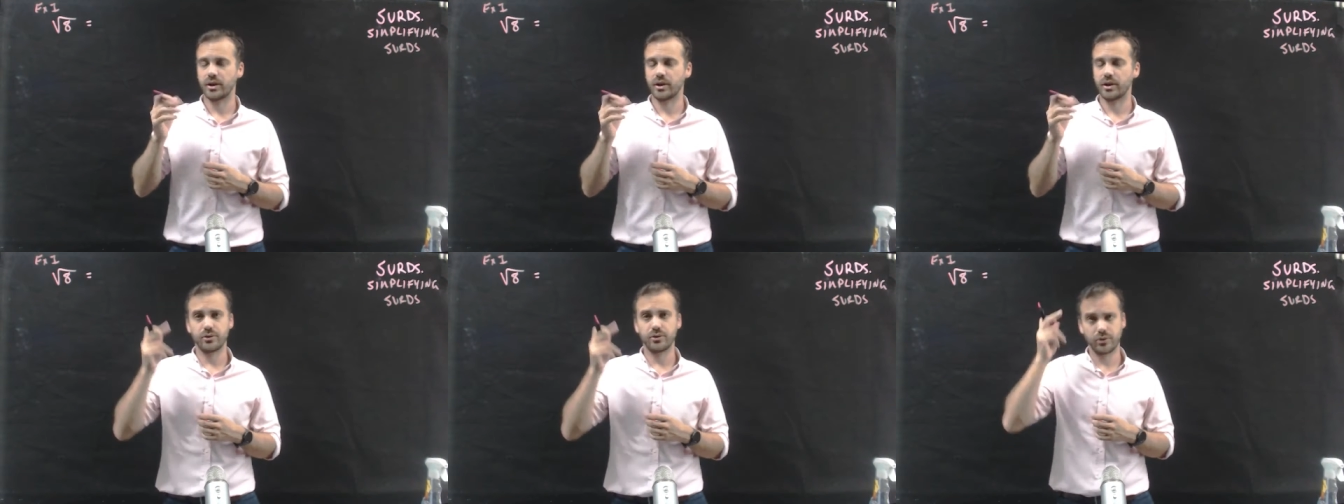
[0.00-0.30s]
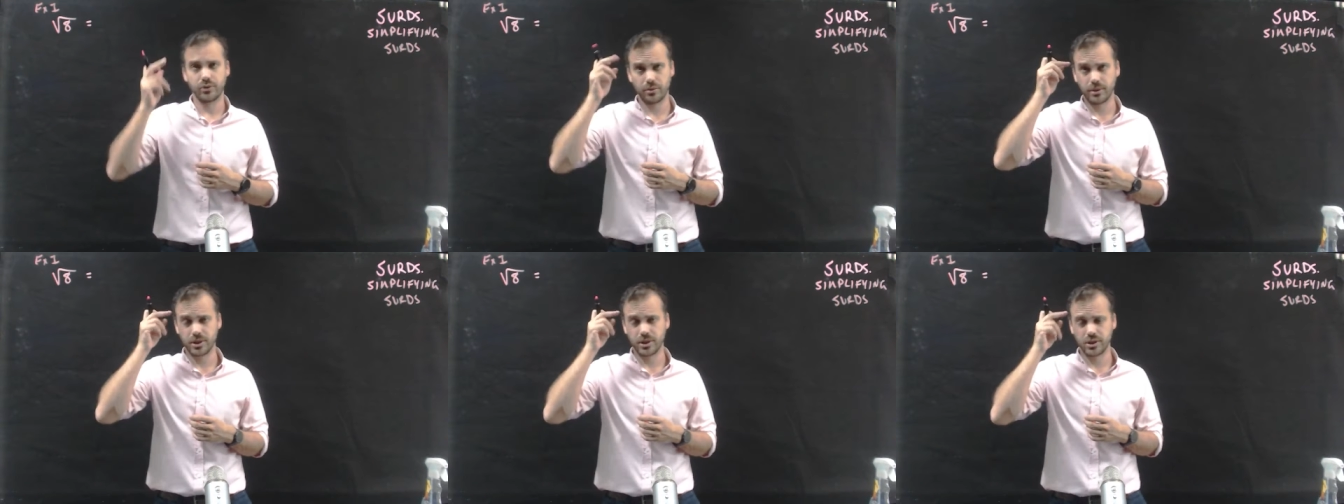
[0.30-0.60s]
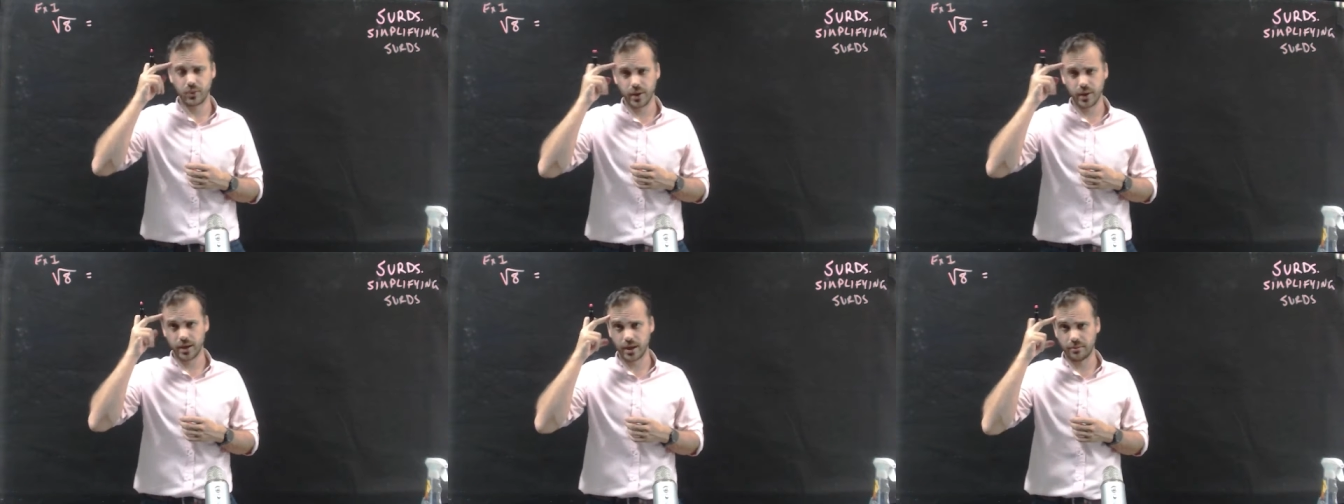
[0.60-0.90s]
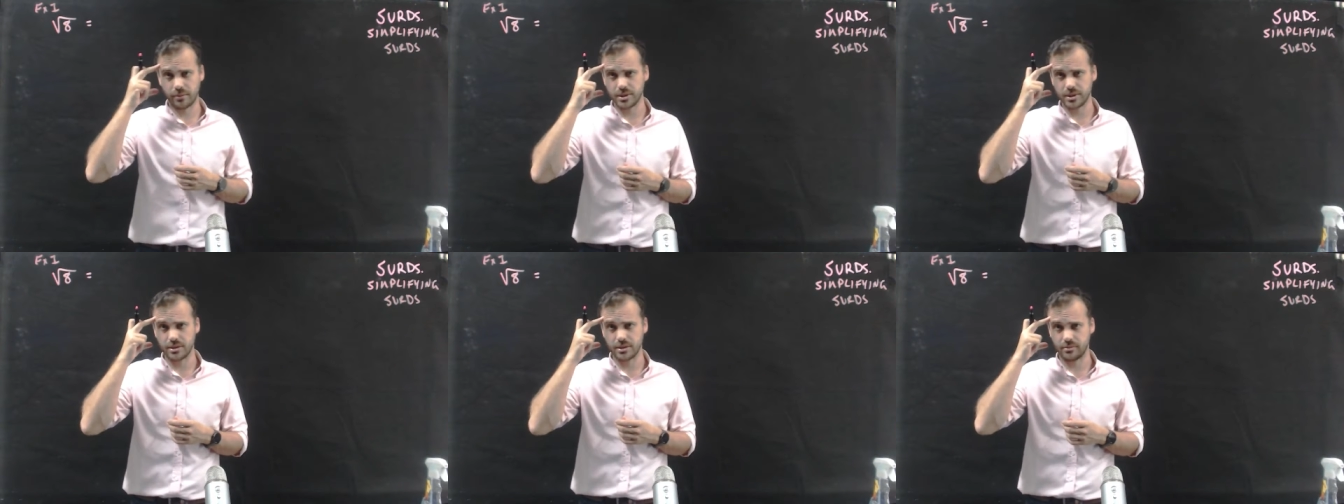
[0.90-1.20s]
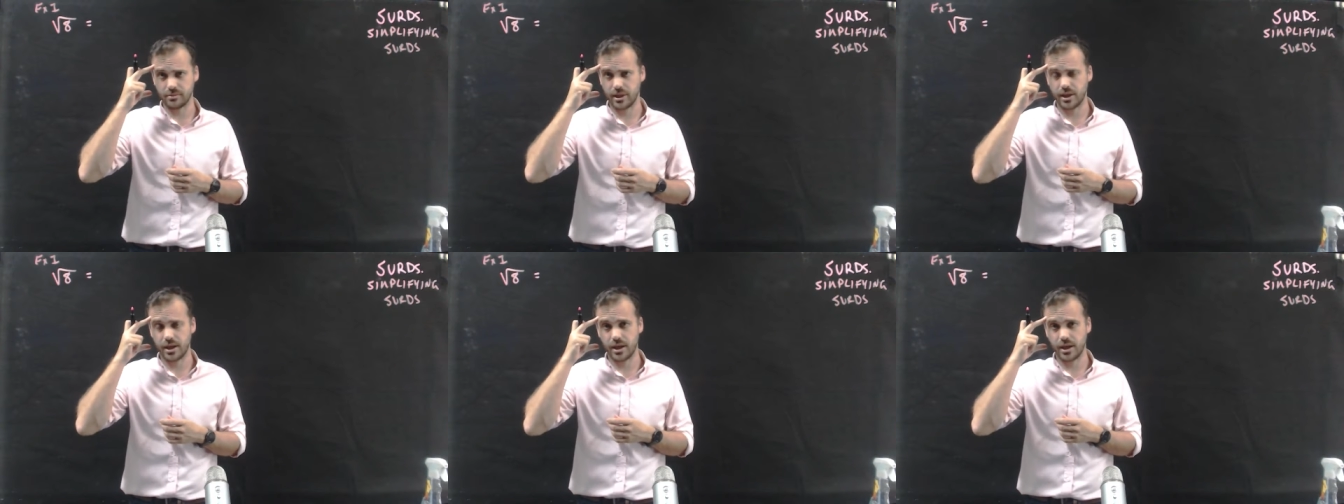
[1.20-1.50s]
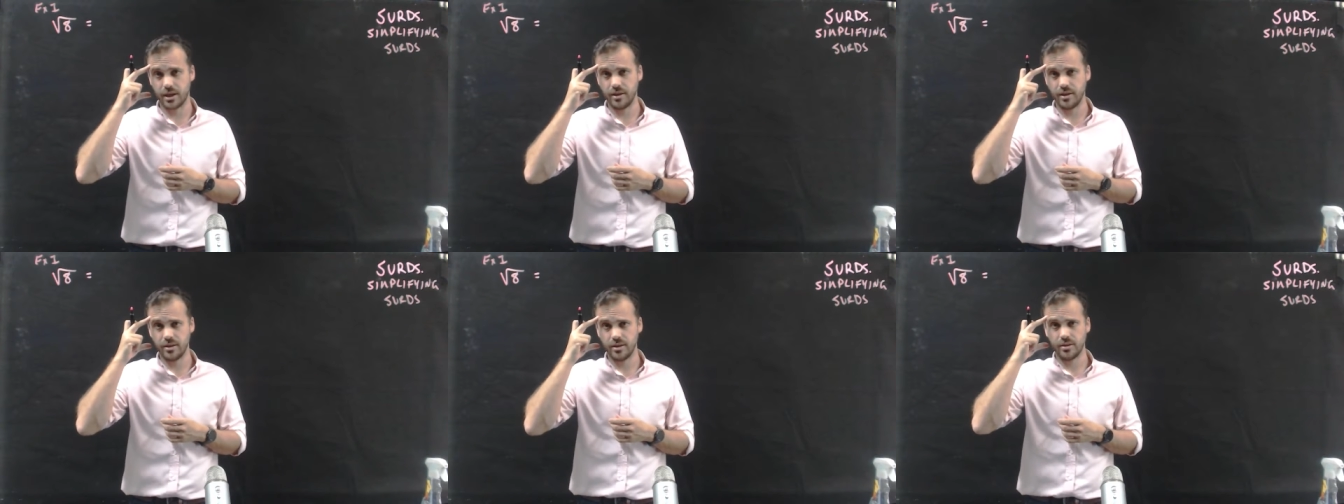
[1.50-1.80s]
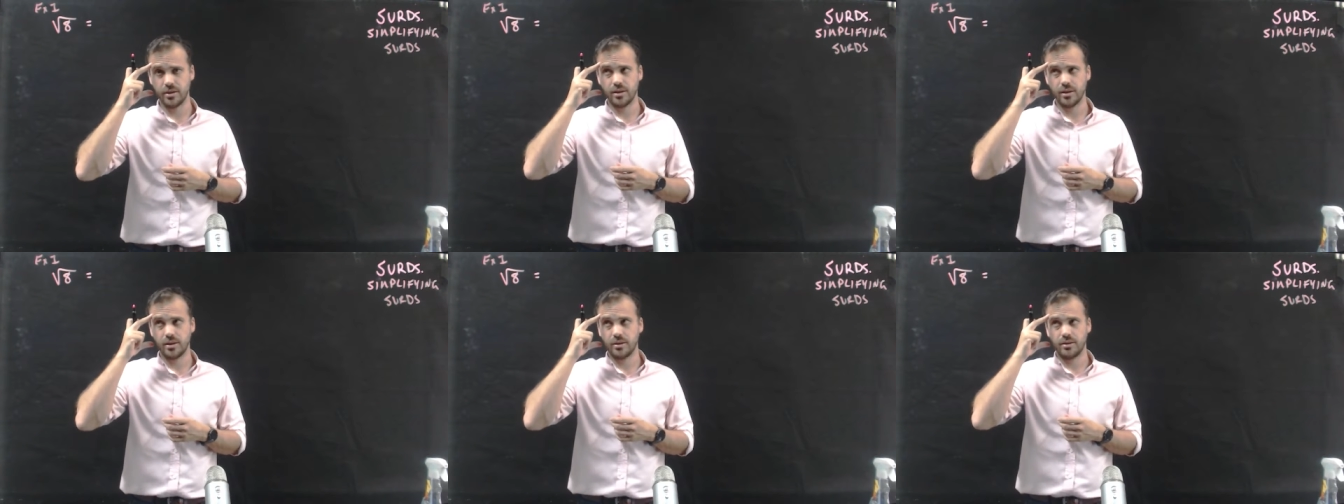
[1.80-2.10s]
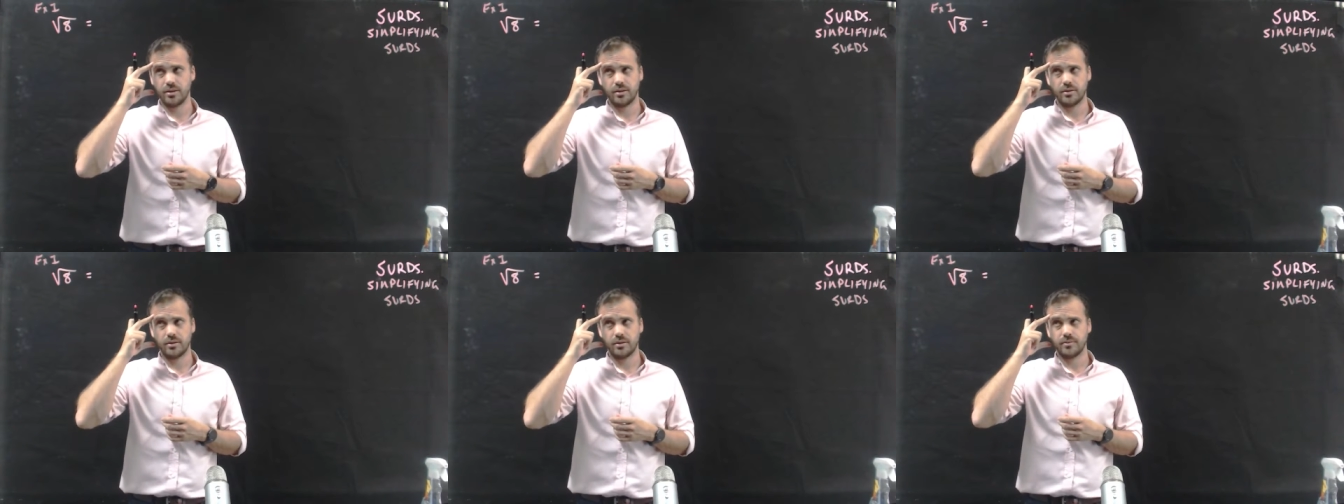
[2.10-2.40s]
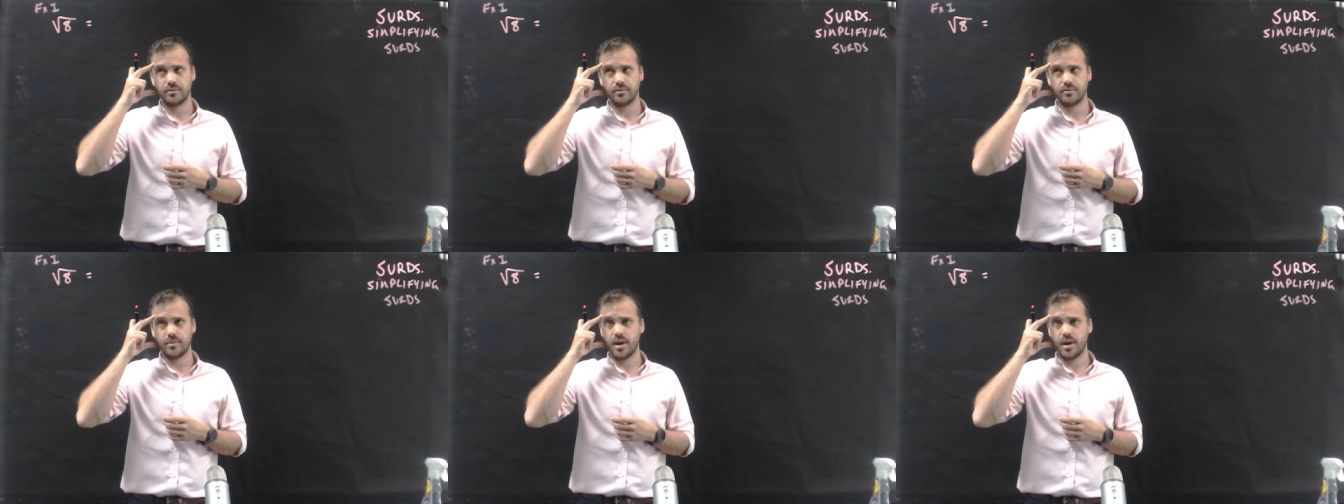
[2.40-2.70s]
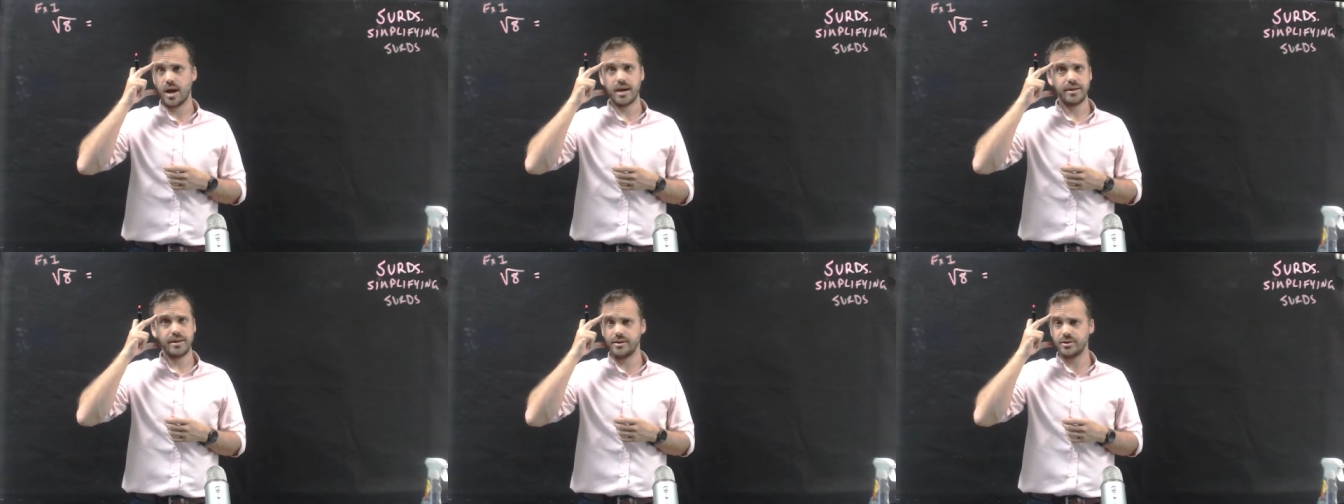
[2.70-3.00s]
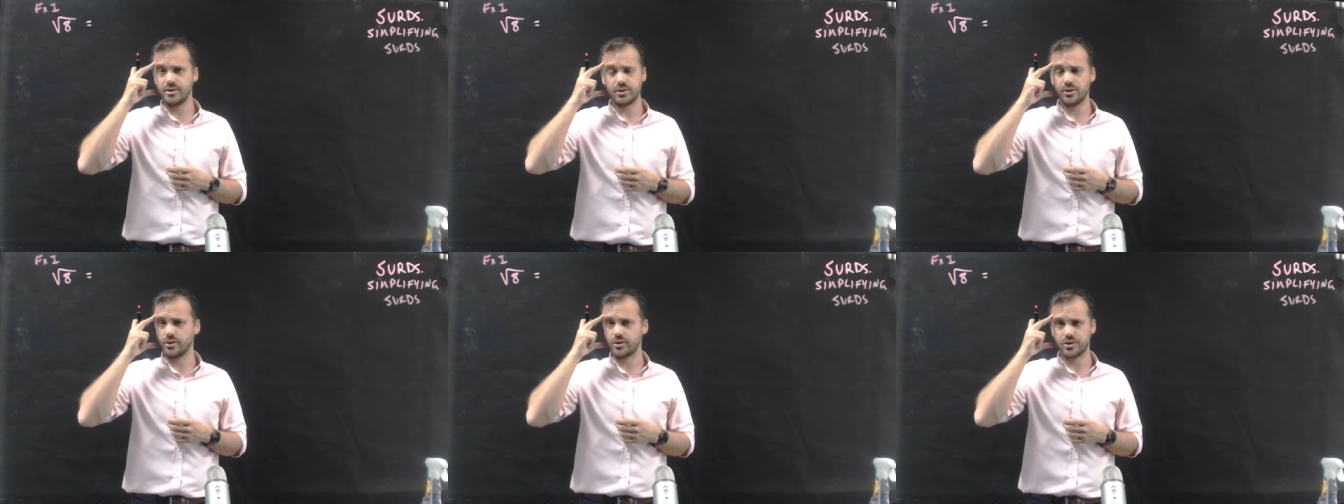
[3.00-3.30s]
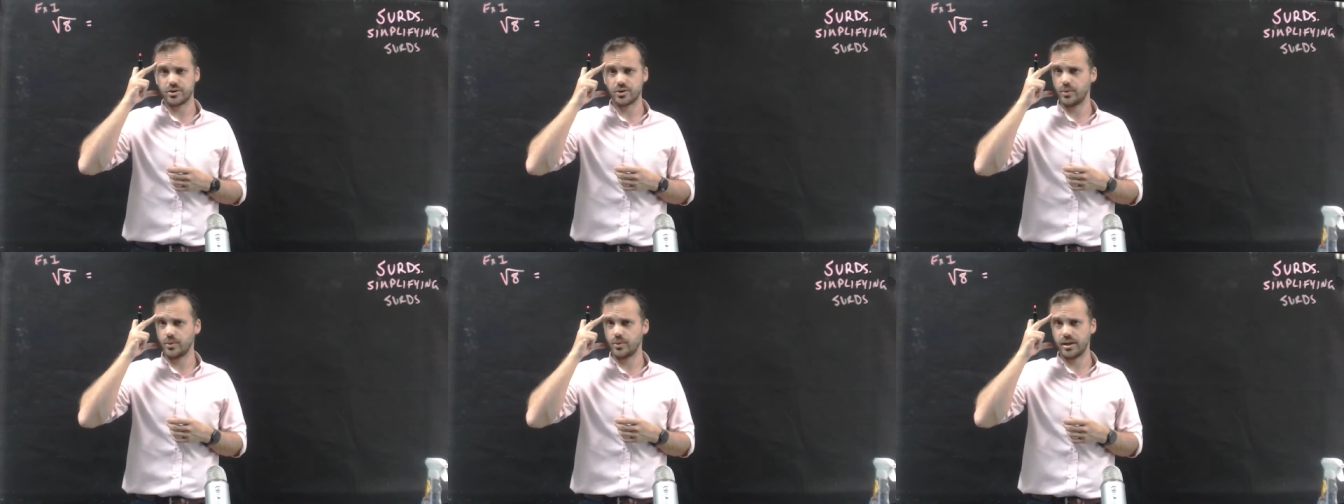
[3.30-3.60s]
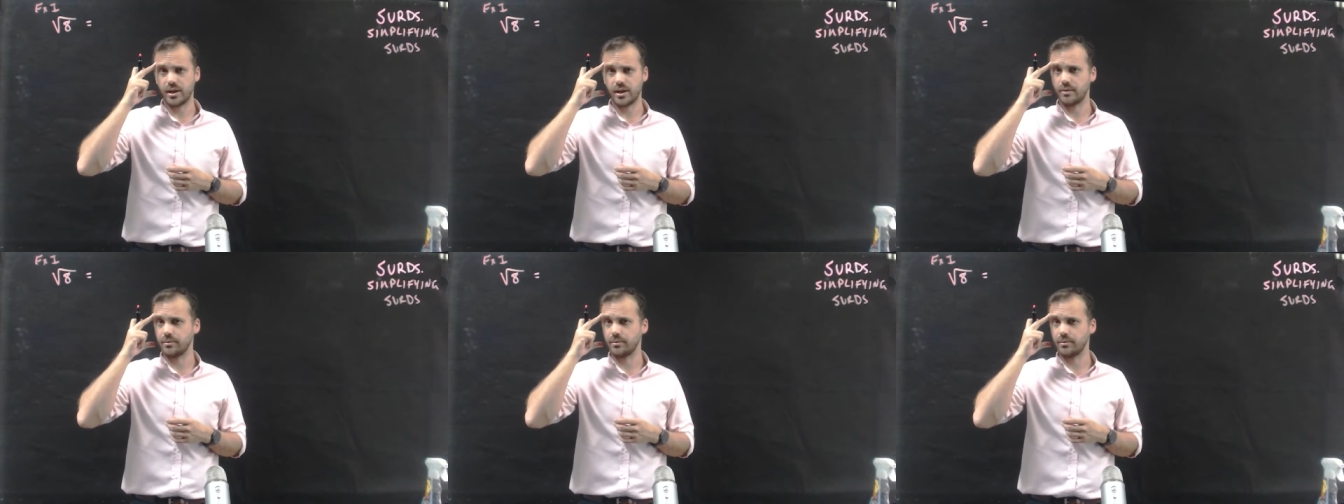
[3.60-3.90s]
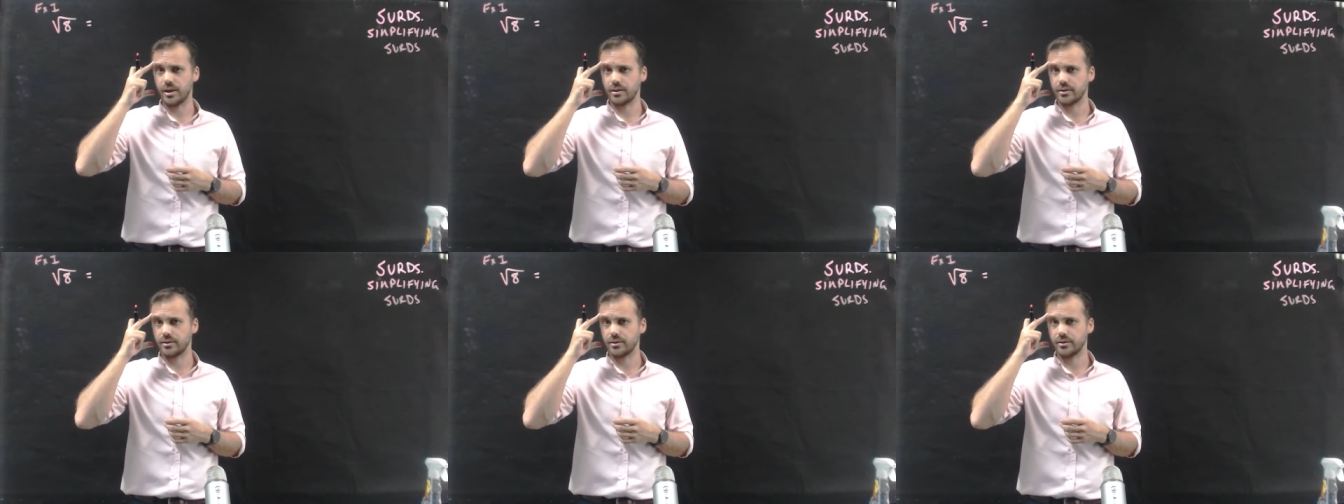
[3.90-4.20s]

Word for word: go through my square numbers in my head, 8 is not a square number.